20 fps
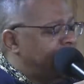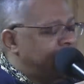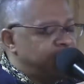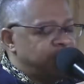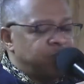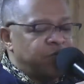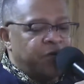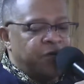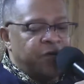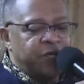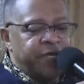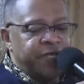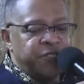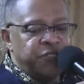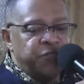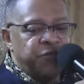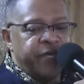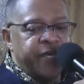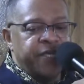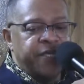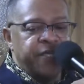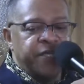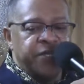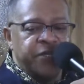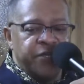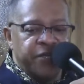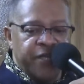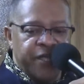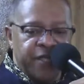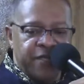I'm sorry that you had to
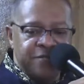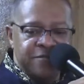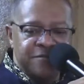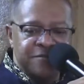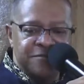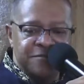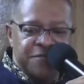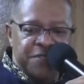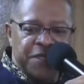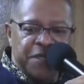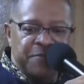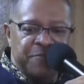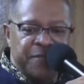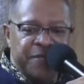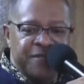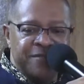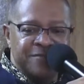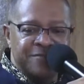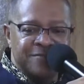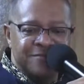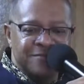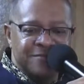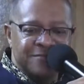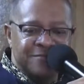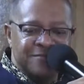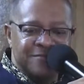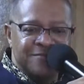hear that. Amen.